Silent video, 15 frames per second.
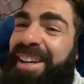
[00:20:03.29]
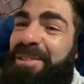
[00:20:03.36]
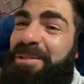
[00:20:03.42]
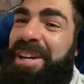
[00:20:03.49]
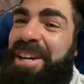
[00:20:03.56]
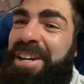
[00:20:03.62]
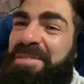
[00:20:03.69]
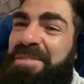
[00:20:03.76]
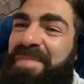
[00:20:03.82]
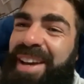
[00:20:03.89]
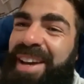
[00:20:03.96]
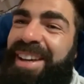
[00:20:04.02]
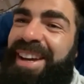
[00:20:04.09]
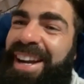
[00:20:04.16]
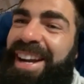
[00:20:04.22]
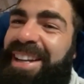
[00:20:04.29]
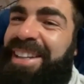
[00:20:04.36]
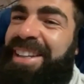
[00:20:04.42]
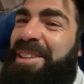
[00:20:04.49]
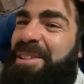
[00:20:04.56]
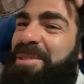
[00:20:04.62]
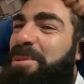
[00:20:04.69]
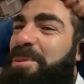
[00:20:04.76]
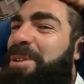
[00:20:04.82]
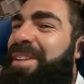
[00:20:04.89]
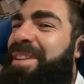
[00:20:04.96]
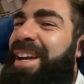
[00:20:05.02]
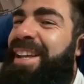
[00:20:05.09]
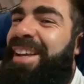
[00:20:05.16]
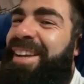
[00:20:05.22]
cares, mate? Anything is worth
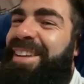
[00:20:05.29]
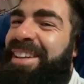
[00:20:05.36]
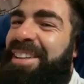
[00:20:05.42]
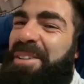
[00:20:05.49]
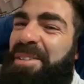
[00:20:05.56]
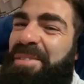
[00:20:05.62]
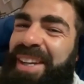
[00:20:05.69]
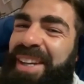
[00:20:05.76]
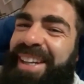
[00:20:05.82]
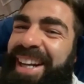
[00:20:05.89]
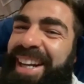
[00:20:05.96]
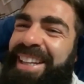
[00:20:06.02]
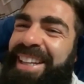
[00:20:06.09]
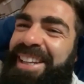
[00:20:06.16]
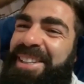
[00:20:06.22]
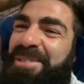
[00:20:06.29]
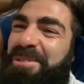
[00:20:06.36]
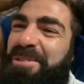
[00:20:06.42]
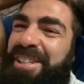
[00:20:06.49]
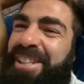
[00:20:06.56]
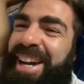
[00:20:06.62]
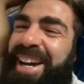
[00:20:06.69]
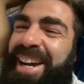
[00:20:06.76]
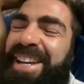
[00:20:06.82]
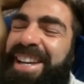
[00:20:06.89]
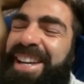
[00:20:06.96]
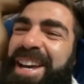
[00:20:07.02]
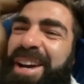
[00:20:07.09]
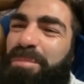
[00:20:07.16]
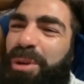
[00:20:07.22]
that. You know what I mean? Anything is worth that.
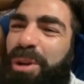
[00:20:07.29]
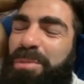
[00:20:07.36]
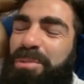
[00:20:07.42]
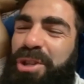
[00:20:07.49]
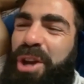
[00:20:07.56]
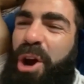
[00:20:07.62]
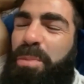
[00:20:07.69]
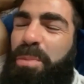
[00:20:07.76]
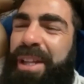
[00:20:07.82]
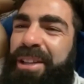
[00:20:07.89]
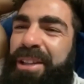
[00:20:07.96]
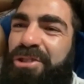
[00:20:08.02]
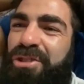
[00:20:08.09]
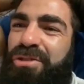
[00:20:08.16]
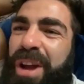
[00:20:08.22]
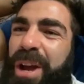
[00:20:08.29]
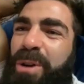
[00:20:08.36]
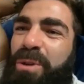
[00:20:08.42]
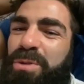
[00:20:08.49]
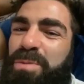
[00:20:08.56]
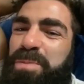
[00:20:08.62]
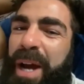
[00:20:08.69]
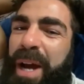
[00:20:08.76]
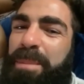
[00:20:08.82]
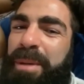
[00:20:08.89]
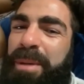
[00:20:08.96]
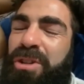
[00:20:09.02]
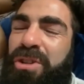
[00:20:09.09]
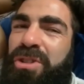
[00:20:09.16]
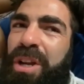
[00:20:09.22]
But I'm just hoping that there's crowds back,
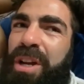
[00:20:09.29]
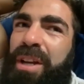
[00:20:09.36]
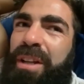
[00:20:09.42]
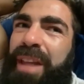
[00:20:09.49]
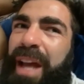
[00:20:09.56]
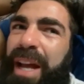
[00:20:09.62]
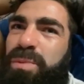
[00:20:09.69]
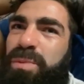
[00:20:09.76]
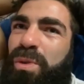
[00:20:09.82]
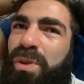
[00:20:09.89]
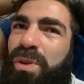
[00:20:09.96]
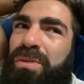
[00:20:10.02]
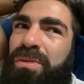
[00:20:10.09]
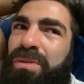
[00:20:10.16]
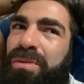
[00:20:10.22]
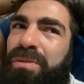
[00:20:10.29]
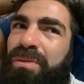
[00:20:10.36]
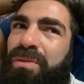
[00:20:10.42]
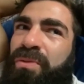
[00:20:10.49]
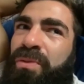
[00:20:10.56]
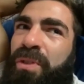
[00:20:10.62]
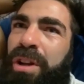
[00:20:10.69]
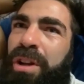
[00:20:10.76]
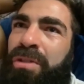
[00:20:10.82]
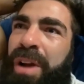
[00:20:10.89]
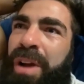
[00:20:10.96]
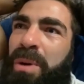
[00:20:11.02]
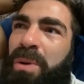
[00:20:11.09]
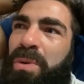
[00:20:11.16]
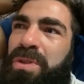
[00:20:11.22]
because that's one for the
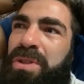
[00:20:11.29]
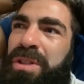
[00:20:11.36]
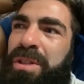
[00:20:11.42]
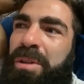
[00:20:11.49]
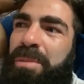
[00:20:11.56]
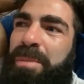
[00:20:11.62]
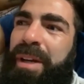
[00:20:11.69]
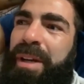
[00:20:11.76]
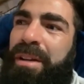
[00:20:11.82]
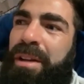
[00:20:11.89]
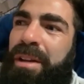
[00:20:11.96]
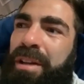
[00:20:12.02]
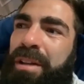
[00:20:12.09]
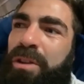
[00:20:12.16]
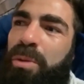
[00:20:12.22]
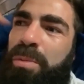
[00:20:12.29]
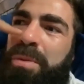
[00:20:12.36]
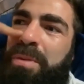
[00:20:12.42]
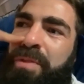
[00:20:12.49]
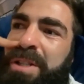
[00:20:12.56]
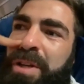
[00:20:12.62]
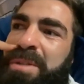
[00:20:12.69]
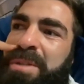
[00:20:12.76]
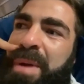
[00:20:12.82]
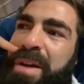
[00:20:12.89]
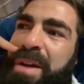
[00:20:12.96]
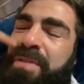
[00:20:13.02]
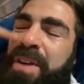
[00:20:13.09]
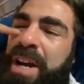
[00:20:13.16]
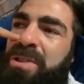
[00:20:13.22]
crowds. You know what I mean? Like a Dublin versus
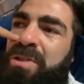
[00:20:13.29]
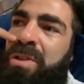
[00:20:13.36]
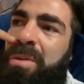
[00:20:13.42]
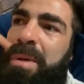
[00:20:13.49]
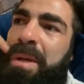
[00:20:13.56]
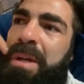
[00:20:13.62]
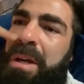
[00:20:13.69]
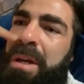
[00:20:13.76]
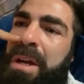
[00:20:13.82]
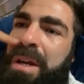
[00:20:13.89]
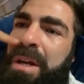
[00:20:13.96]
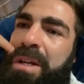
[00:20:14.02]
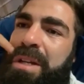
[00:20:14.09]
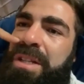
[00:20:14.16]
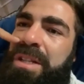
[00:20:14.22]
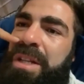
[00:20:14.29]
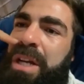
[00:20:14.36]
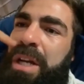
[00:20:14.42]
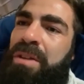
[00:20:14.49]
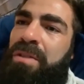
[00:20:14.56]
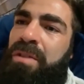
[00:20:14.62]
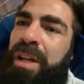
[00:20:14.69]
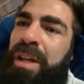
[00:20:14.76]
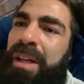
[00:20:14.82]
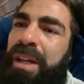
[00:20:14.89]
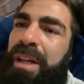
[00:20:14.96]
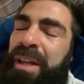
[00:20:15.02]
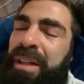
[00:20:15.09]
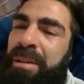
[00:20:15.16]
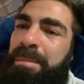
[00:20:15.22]
Belfast type of scenery
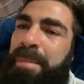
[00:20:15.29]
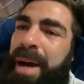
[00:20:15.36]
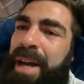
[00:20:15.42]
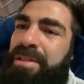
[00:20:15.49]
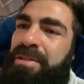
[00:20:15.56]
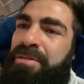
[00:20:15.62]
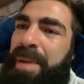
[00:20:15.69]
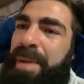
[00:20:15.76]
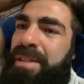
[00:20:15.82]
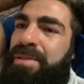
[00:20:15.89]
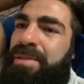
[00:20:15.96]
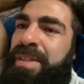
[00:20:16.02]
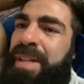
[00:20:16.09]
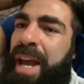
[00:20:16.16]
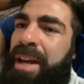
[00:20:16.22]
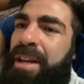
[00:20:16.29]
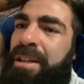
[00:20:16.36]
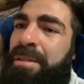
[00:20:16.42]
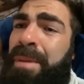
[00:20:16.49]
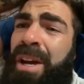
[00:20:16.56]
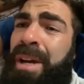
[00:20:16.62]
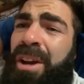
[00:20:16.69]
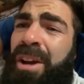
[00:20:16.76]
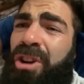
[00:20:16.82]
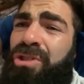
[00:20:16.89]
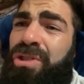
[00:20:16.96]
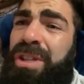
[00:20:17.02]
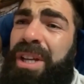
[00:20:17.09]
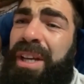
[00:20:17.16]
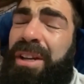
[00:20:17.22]
in a massive, massive stadium. I
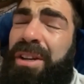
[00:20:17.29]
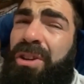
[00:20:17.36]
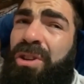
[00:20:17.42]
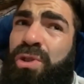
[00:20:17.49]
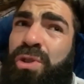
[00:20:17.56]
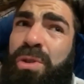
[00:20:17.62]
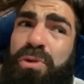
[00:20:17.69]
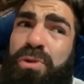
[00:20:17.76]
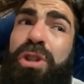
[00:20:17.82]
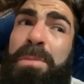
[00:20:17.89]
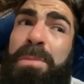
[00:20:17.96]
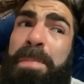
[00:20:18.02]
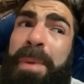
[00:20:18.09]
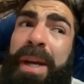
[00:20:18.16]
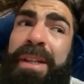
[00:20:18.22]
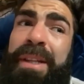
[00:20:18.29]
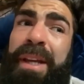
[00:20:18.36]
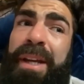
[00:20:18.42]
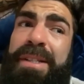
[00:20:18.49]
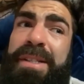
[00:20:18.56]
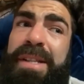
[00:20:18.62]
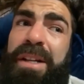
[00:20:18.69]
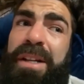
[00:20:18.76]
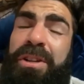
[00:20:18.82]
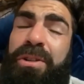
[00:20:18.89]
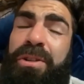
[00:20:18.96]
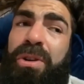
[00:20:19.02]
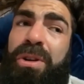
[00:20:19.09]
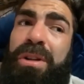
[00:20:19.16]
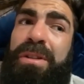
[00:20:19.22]
just think because I'm such a big ticket seller in
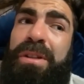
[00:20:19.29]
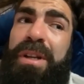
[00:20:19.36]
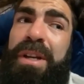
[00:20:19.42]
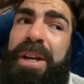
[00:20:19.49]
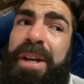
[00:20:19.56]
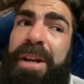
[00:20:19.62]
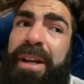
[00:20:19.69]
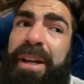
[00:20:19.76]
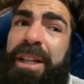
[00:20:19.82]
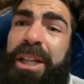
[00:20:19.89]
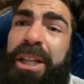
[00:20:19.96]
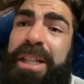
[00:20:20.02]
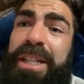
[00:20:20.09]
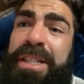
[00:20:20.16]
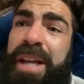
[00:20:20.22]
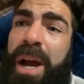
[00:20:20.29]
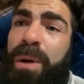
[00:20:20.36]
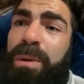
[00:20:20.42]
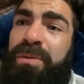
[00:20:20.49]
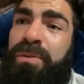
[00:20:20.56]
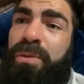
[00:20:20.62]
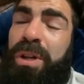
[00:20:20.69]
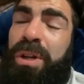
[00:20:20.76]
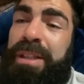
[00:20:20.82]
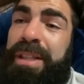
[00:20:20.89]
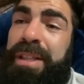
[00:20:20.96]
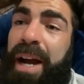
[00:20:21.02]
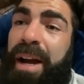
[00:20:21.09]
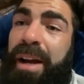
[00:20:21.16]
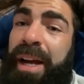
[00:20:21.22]
Ireland, in like the south of Ireland,
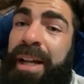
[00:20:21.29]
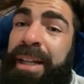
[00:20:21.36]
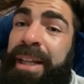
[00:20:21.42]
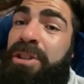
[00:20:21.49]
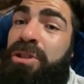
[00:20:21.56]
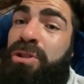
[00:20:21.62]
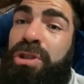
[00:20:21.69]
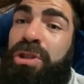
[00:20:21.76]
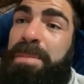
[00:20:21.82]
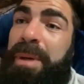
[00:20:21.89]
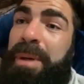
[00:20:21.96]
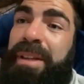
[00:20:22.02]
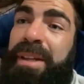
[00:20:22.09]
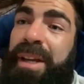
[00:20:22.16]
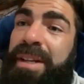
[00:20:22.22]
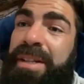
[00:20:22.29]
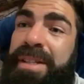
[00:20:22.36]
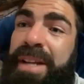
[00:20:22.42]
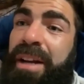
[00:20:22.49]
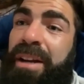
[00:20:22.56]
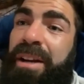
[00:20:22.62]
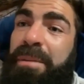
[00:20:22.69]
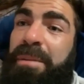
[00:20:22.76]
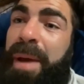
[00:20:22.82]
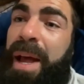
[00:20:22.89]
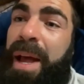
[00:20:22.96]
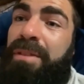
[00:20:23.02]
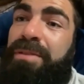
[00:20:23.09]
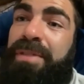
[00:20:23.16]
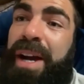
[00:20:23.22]
and he's such a big ticket seller in
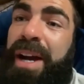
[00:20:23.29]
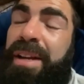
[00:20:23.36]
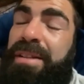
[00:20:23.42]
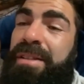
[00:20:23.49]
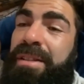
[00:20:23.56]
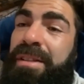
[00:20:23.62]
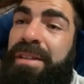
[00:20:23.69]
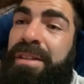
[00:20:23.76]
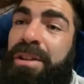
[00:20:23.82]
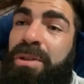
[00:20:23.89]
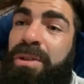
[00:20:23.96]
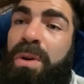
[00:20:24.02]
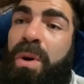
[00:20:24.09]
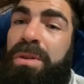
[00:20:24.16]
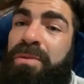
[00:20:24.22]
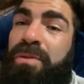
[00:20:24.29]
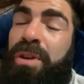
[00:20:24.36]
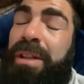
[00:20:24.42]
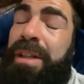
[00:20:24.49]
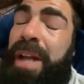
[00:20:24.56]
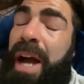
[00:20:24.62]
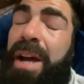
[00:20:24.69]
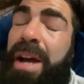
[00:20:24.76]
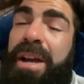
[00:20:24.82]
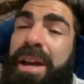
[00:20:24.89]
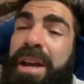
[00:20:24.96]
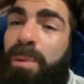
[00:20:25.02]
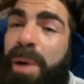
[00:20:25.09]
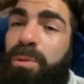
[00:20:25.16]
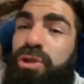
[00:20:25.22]
Belfast and the north of Ireland, that
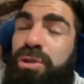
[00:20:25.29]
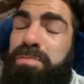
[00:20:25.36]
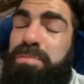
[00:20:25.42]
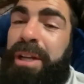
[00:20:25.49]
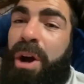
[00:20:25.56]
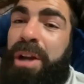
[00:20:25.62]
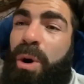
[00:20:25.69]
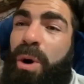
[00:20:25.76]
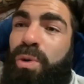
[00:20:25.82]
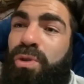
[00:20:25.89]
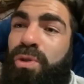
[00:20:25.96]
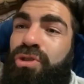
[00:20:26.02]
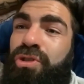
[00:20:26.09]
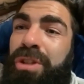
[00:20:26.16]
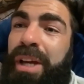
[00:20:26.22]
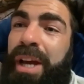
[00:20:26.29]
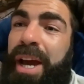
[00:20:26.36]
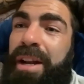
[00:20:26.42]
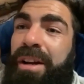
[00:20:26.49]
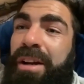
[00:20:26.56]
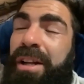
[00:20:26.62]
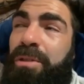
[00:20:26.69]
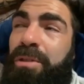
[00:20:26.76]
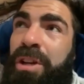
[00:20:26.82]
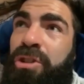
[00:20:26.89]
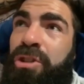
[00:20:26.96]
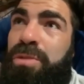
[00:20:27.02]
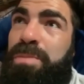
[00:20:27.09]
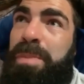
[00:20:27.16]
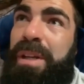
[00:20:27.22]
it would just bring the whole country together. It'd
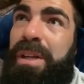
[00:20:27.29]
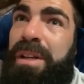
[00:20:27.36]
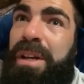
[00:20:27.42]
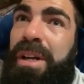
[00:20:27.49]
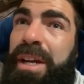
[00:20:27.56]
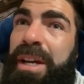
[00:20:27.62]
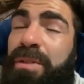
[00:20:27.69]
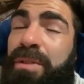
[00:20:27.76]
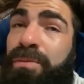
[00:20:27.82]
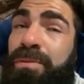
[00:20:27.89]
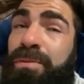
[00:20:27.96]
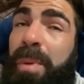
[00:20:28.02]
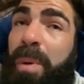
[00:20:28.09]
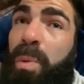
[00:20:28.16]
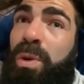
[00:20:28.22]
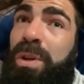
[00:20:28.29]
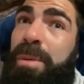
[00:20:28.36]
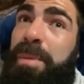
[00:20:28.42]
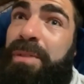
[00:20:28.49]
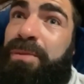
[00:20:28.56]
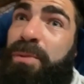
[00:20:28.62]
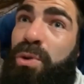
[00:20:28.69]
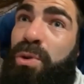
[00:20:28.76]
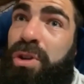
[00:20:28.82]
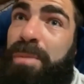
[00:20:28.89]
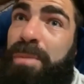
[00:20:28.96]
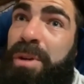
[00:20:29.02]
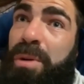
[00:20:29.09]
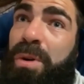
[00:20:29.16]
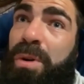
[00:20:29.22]
just be, number one, it'd be the first
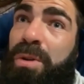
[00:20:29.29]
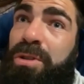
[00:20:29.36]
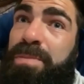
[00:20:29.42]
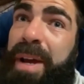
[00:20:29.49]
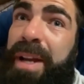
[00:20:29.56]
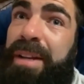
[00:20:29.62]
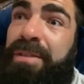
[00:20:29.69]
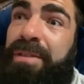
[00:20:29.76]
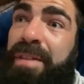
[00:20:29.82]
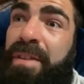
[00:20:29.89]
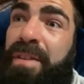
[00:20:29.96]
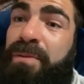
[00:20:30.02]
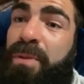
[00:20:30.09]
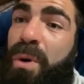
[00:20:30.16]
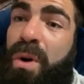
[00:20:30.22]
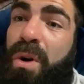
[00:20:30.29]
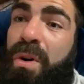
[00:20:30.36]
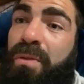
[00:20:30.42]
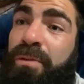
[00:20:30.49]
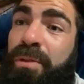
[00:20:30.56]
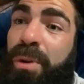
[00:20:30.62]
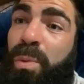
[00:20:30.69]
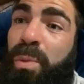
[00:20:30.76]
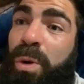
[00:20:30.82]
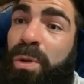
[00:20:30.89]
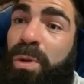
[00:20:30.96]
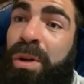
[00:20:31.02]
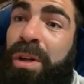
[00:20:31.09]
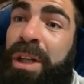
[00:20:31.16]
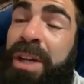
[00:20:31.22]
time two Irish men have ever fought for a world
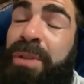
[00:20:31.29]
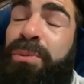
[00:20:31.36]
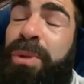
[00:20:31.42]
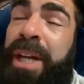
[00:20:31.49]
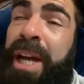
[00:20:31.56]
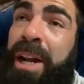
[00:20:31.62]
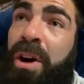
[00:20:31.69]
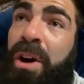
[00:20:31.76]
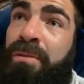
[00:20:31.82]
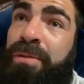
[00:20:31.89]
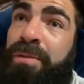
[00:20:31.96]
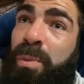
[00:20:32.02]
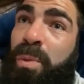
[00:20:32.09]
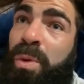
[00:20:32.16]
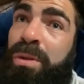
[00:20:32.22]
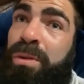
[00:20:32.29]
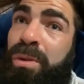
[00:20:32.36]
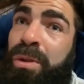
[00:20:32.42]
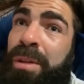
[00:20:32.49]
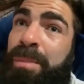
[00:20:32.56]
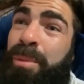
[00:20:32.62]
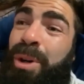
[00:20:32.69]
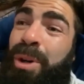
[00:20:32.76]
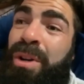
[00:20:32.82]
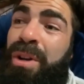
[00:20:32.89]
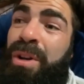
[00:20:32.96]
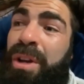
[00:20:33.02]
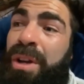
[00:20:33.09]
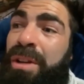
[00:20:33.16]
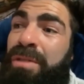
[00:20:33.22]
title if we get it on for the world title. But
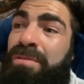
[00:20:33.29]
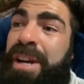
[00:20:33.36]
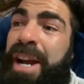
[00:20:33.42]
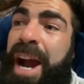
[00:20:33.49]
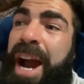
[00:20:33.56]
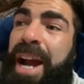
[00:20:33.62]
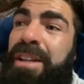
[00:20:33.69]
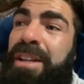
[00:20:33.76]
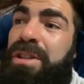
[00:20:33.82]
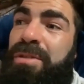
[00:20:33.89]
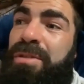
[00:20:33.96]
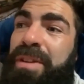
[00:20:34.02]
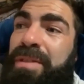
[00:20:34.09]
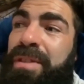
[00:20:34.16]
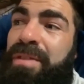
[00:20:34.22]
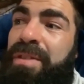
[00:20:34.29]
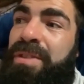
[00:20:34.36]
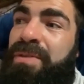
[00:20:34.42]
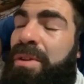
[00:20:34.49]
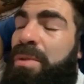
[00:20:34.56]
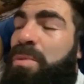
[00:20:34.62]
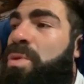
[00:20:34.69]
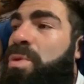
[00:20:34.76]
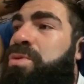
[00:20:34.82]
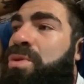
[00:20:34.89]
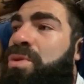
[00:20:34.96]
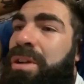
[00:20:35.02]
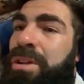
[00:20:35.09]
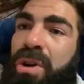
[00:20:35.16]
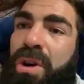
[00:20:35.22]
regardless of even if it's for a world
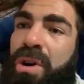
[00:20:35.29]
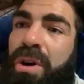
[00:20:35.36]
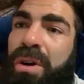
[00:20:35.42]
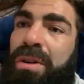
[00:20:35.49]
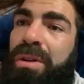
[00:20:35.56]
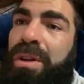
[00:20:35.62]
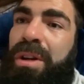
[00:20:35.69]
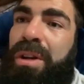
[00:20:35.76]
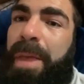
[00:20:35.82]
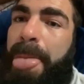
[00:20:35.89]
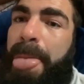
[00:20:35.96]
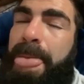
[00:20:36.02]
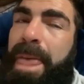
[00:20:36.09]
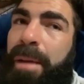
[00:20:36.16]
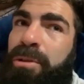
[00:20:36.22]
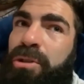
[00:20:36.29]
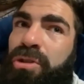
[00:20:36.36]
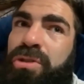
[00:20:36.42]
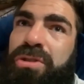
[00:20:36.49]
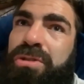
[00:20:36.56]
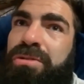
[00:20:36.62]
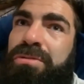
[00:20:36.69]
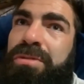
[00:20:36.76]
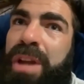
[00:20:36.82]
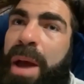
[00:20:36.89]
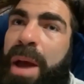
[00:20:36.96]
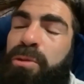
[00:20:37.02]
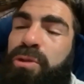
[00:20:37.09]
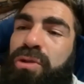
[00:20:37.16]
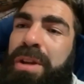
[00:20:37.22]
title or not, it'd be just
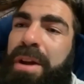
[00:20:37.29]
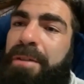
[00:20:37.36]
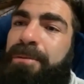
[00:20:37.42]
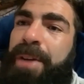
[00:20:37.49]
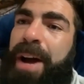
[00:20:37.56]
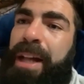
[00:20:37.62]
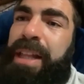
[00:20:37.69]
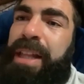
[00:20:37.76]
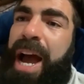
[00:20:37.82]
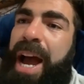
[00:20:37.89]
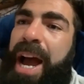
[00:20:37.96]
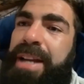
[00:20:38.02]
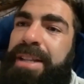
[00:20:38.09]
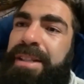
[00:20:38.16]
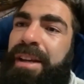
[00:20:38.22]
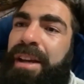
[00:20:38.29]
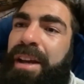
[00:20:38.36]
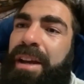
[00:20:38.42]
a fantastic